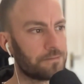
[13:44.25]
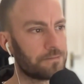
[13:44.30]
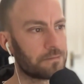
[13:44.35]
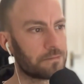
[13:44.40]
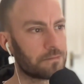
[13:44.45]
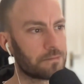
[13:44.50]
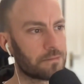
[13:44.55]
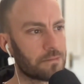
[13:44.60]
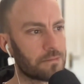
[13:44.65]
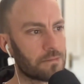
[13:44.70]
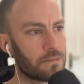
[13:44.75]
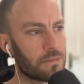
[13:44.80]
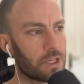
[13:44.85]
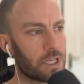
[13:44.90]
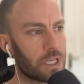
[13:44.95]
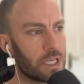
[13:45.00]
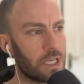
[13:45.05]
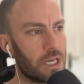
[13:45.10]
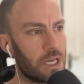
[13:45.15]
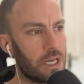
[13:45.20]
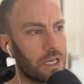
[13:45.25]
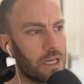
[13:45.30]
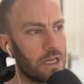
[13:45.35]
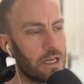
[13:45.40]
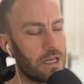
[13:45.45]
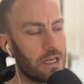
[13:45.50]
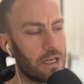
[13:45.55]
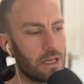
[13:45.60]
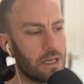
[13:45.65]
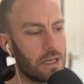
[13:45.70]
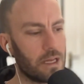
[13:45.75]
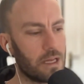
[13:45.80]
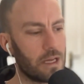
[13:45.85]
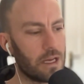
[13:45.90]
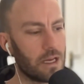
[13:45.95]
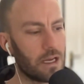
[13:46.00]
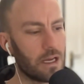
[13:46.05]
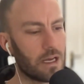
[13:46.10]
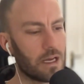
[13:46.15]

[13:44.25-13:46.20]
Nothing is said.